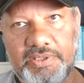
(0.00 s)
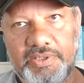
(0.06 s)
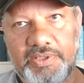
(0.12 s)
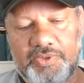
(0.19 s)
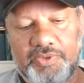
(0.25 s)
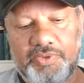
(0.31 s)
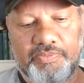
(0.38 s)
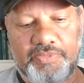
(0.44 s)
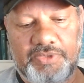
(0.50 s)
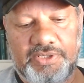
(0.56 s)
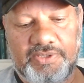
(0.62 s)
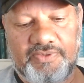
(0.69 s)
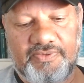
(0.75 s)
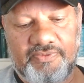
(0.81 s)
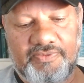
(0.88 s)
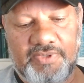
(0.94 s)
So to
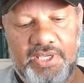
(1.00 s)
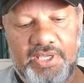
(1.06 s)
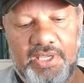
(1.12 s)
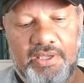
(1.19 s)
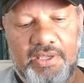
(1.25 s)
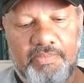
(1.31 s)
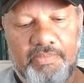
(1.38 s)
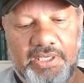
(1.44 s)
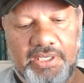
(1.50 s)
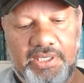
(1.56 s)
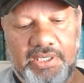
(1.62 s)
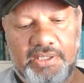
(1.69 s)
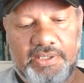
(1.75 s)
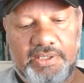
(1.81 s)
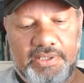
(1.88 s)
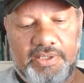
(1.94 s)
just make
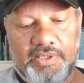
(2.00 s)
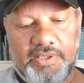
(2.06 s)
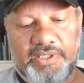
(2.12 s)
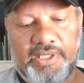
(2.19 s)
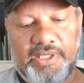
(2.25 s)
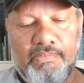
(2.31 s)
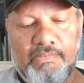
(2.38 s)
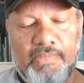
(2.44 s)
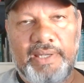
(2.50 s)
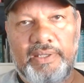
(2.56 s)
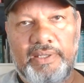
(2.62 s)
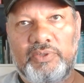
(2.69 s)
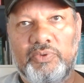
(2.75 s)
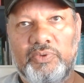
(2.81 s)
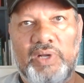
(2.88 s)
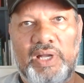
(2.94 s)
it the
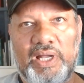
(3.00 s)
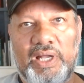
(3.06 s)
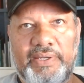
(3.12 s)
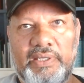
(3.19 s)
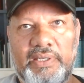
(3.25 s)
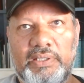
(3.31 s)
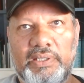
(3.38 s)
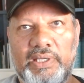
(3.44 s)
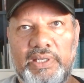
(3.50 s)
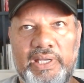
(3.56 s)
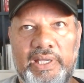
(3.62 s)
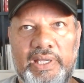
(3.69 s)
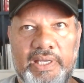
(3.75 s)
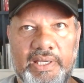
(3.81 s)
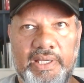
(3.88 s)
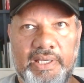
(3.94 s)
month or
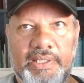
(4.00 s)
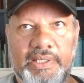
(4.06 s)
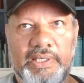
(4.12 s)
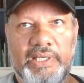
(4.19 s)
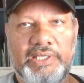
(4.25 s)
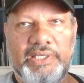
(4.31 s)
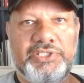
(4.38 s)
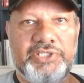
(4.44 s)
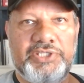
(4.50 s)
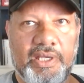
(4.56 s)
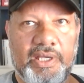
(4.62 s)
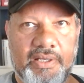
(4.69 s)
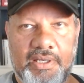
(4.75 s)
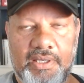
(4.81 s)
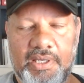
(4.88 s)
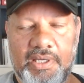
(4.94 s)

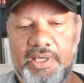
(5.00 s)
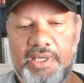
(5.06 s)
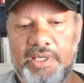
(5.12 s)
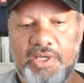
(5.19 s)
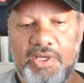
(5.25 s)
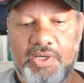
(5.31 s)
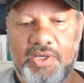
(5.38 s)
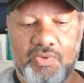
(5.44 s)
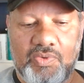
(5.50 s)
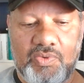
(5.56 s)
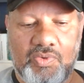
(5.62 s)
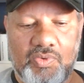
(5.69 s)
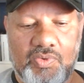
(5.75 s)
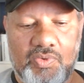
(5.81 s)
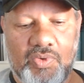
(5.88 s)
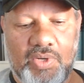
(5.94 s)
ashahr
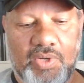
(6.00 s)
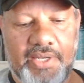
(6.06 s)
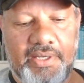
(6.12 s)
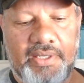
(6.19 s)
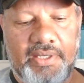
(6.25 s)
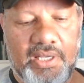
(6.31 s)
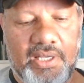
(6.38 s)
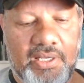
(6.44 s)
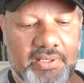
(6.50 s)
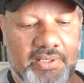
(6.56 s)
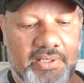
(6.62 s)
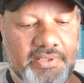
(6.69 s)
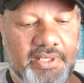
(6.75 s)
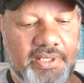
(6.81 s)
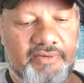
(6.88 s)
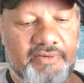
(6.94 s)
or an-nahr,
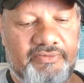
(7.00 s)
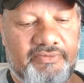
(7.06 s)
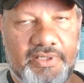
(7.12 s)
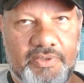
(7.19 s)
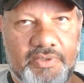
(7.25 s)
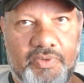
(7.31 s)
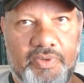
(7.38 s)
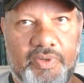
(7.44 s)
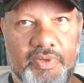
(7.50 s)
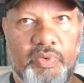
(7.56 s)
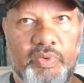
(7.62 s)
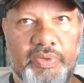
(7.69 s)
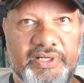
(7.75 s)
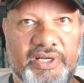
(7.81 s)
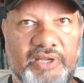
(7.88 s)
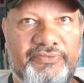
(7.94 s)
the river,
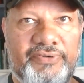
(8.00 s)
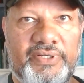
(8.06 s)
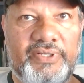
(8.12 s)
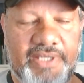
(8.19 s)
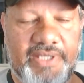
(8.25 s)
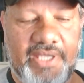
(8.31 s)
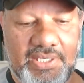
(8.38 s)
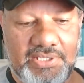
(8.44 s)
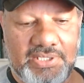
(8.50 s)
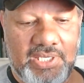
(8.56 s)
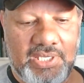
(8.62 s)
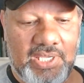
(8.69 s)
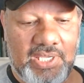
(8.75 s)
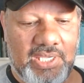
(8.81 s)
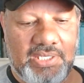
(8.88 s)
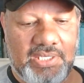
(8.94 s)
or river as
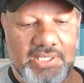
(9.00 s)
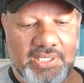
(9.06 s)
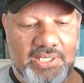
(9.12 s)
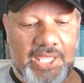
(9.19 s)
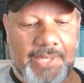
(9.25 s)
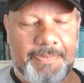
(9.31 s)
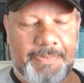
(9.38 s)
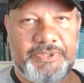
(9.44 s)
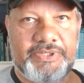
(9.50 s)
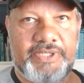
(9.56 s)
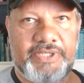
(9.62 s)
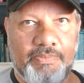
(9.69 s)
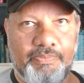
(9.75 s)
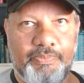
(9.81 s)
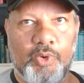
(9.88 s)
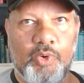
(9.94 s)
in an
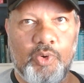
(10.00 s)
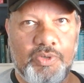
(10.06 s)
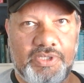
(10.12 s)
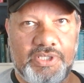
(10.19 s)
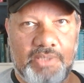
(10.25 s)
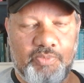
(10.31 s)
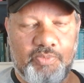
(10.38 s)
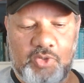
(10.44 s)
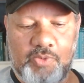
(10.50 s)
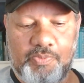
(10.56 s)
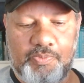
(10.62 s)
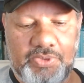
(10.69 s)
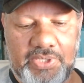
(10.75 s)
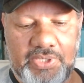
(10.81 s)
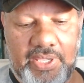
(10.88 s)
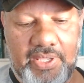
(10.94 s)
abstract broad term when you
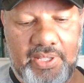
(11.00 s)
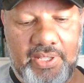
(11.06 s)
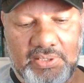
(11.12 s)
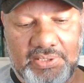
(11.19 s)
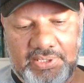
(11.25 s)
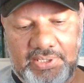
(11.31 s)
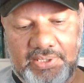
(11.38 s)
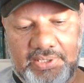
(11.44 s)
put the L there.